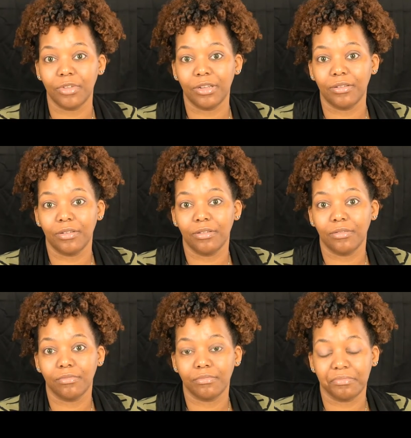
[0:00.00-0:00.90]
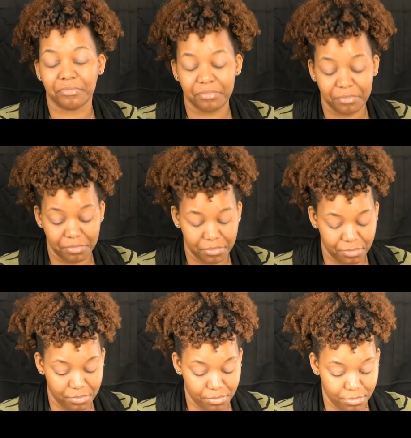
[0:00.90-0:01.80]

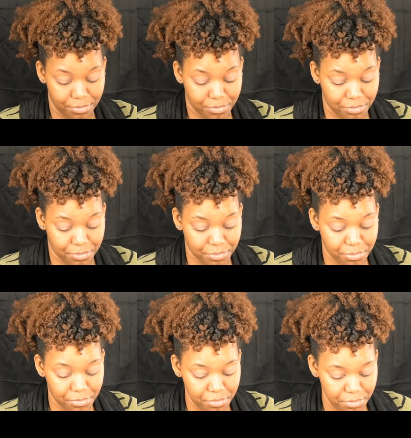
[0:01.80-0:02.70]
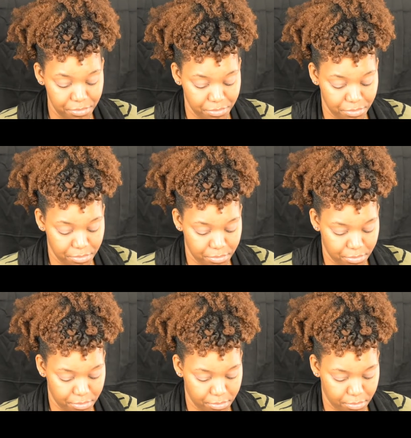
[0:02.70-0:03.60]

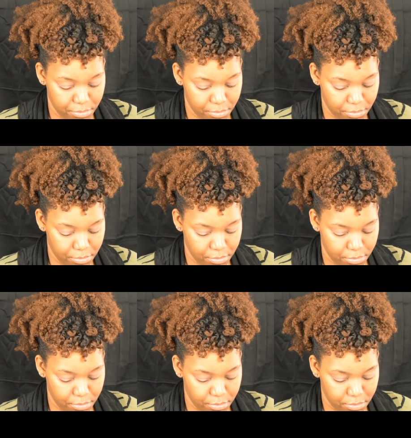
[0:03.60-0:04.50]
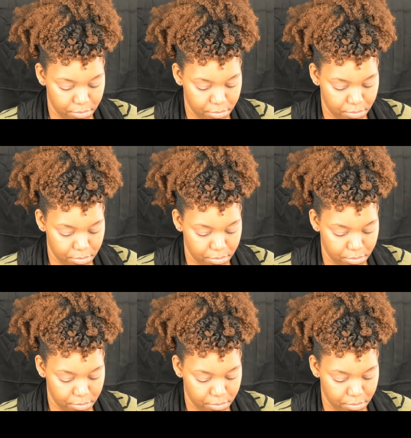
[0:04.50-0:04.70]
Nothing is said.